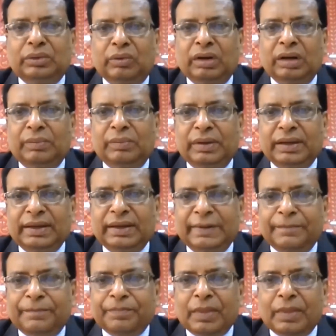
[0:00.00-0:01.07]
well-being,
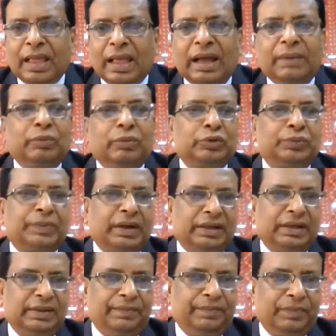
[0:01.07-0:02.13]
and
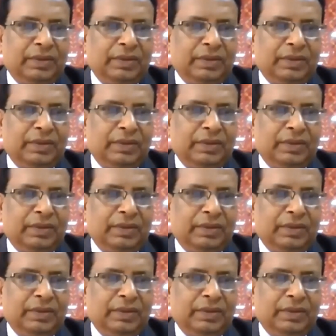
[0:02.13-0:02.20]
prosperity.